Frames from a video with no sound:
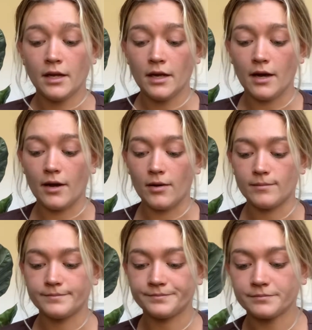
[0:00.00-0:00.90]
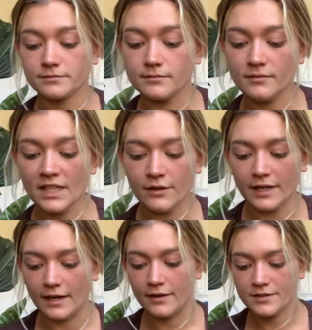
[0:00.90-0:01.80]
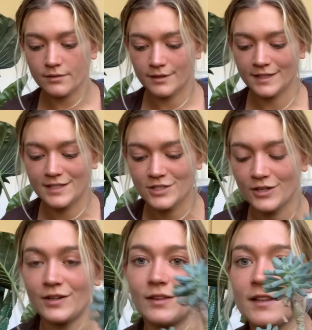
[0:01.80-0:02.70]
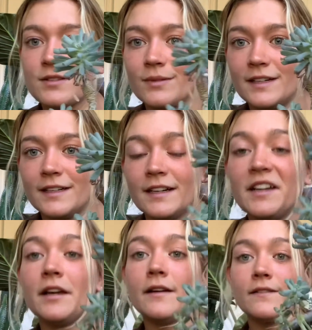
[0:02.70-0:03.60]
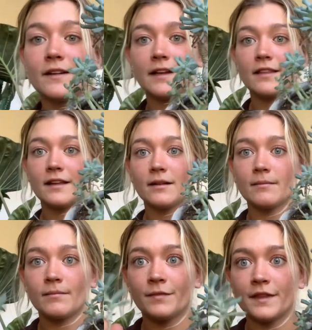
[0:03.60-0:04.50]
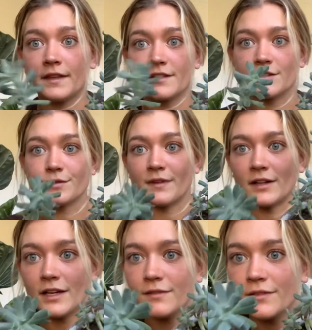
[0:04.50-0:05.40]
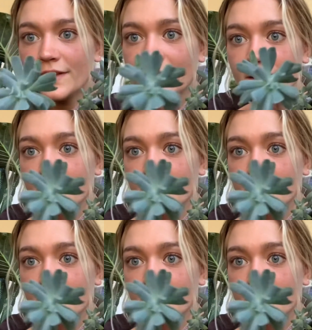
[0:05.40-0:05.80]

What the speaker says: Oh yeah, I also wanted to show you this one. Funny thing, this just fell off of it.